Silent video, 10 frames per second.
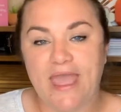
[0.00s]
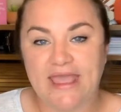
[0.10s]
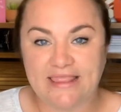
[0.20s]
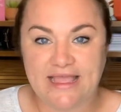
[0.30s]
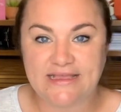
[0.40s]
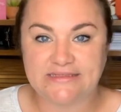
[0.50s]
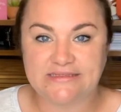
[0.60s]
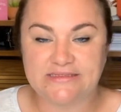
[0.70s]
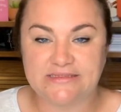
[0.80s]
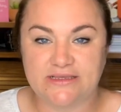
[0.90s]
Payless,
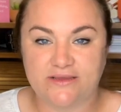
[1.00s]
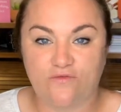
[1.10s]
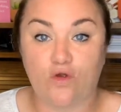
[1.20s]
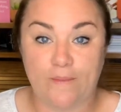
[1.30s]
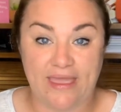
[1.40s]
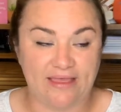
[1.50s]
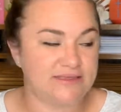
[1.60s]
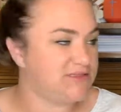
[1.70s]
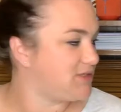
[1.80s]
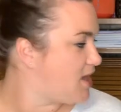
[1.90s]
for
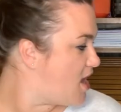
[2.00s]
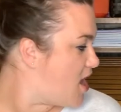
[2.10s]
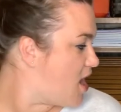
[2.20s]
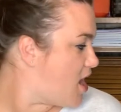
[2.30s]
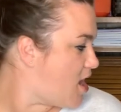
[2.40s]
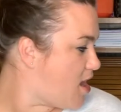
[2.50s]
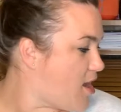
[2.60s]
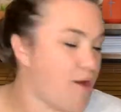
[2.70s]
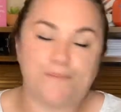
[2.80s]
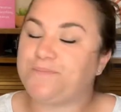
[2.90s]
Payless,
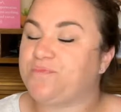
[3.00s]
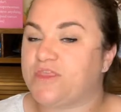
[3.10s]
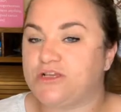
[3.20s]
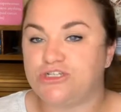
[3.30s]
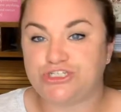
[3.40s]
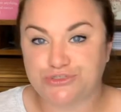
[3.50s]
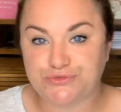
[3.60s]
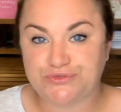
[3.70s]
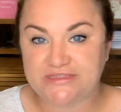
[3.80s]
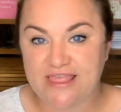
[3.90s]
um,
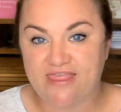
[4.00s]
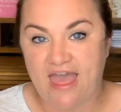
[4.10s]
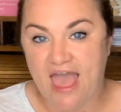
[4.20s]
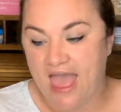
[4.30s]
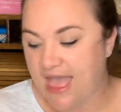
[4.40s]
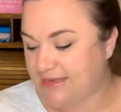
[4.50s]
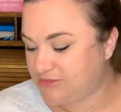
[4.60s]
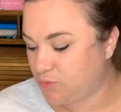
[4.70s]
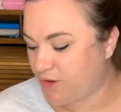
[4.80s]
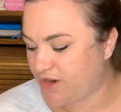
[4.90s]
shoes that
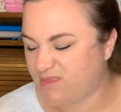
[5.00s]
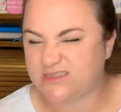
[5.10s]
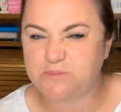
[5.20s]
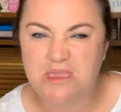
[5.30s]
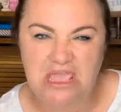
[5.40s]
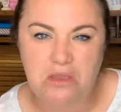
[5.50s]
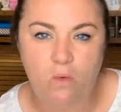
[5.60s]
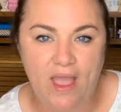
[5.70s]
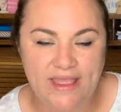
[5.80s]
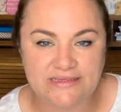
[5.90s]
were this pink,
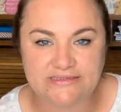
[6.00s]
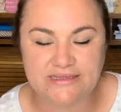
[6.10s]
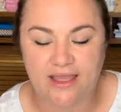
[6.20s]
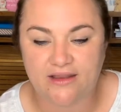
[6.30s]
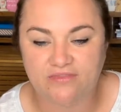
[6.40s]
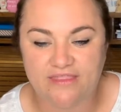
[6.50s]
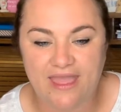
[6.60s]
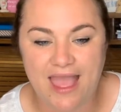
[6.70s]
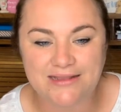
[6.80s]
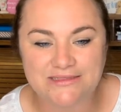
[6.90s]
white kind of thing. They
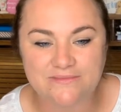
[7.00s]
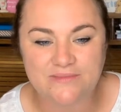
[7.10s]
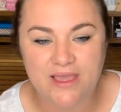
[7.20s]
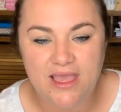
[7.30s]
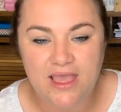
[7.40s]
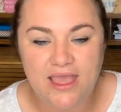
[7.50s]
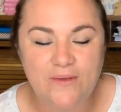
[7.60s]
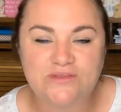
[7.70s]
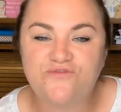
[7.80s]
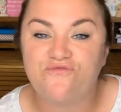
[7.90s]
had some,
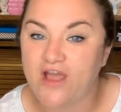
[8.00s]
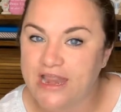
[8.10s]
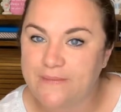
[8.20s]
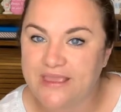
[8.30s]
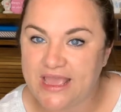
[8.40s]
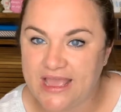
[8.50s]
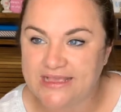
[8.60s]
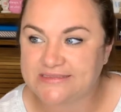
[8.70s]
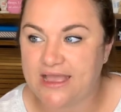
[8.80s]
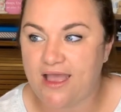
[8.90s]
it was funny
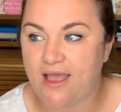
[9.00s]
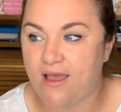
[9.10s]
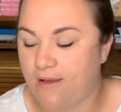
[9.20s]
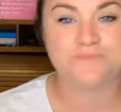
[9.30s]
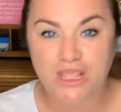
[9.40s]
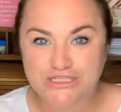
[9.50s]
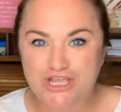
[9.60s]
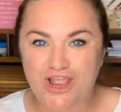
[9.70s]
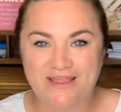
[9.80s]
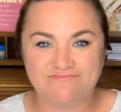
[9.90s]
because, um,
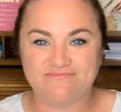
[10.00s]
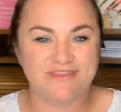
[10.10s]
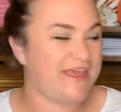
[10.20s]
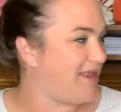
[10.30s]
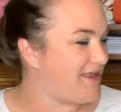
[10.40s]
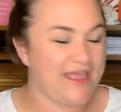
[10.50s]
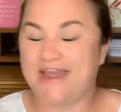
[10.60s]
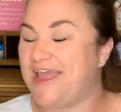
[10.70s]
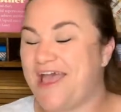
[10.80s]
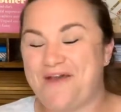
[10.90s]
sorry, kid again.